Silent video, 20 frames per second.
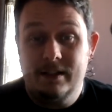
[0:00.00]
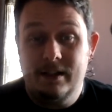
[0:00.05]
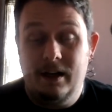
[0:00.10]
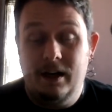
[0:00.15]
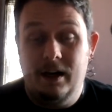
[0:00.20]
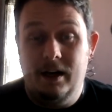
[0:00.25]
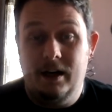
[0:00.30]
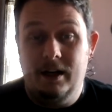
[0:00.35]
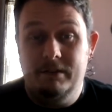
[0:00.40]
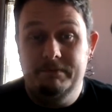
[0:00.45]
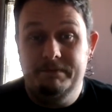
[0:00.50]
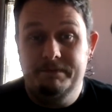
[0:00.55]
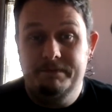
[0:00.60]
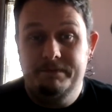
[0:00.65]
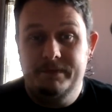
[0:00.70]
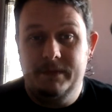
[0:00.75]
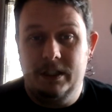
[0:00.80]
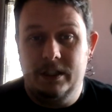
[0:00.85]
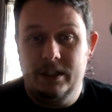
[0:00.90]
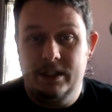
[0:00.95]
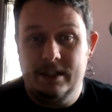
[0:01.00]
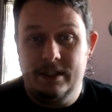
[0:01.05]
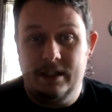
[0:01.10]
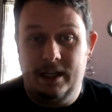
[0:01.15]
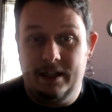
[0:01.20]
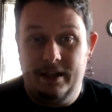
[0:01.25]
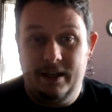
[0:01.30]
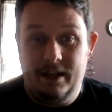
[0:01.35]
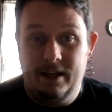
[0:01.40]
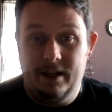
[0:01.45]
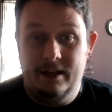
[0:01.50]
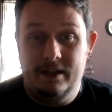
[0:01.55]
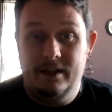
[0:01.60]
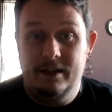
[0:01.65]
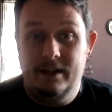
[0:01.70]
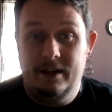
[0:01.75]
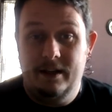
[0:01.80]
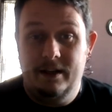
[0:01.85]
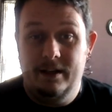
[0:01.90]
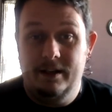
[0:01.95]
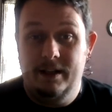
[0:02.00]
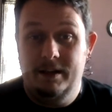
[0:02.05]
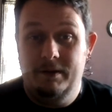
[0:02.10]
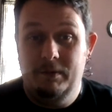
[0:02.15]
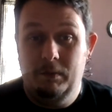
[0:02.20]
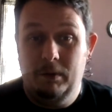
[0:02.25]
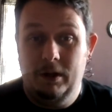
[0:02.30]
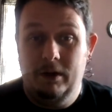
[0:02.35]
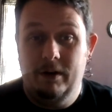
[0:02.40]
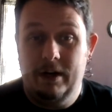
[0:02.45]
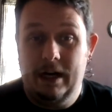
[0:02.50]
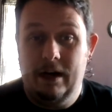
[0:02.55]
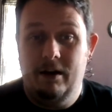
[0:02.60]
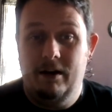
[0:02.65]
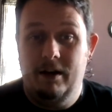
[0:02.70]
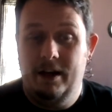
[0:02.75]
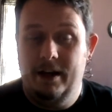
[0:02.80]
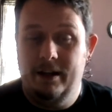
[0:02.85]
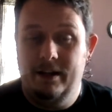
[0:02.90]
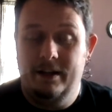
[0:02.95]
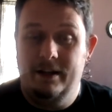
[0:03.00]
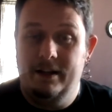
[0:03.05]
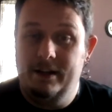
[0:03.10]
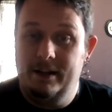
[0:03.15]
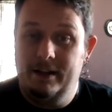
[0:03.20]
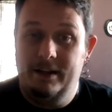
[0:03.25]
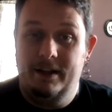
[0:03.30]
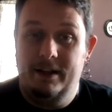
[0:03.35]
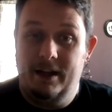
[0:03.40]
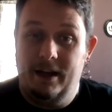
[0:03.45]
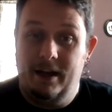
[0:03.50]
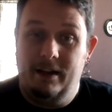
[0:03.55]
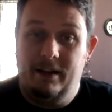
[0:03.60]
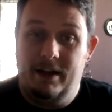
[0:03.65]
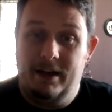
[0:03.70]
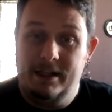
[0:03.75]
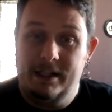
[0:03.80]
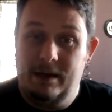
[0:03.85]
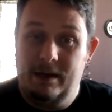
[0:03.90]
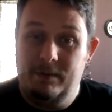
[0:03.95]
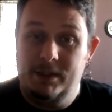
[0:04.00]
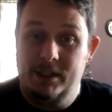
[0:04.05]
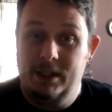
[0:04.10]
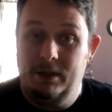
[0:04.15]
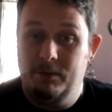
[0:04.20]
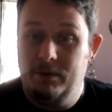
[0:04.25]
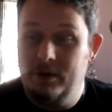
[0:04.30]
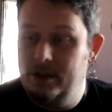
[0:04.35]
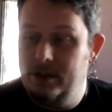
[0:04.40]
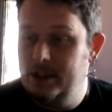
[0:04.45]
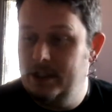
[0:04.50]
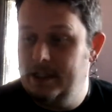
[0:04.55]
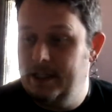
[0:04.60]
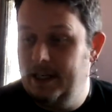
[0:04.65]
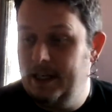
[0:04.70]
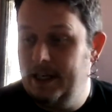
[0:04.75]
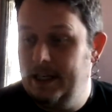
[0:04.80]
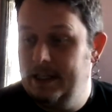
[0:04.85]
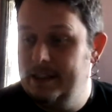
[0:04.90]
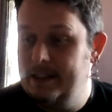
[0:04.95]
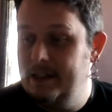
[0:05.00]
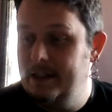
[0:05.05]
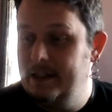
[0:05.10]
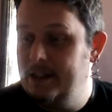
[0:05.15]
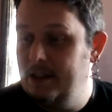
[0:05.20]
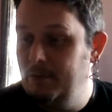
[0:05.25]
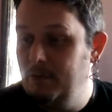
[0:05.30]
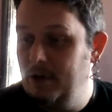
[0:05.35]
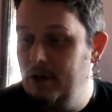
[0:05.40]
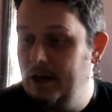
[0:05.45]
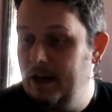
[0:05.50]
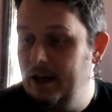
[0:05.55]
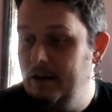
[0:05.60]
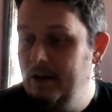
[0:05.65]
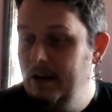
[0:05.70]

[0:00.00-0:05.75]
You just light the end and then blow it out, and a lot of times they'll burn just like incense, they'll burn down.